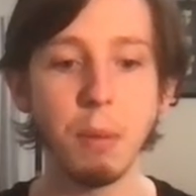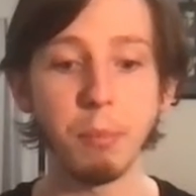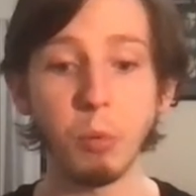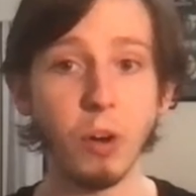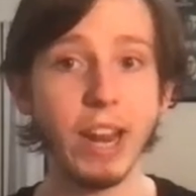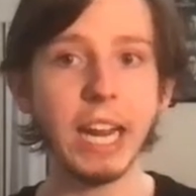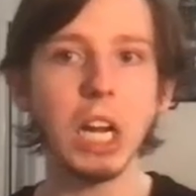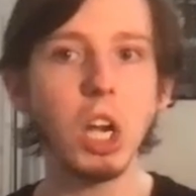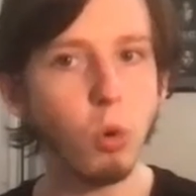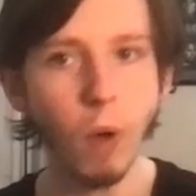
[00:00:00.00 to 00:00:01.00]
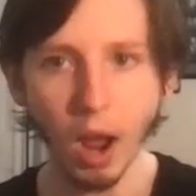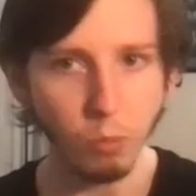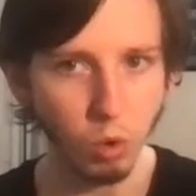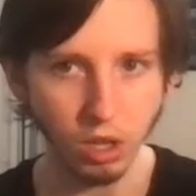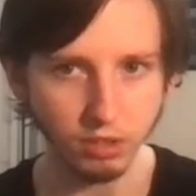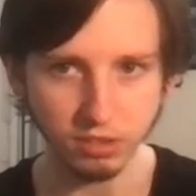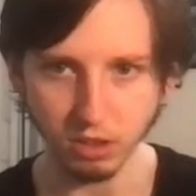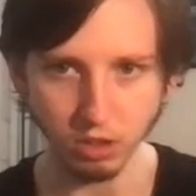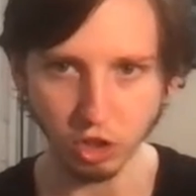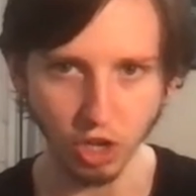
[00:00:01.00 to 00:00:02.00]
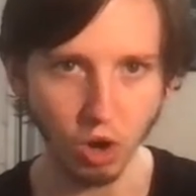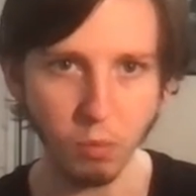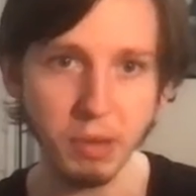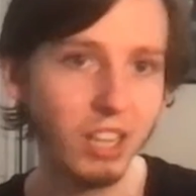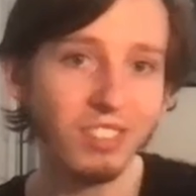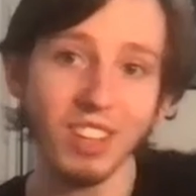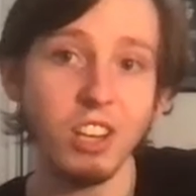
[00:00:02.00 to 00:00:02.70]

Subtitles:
bring who I was to the show because I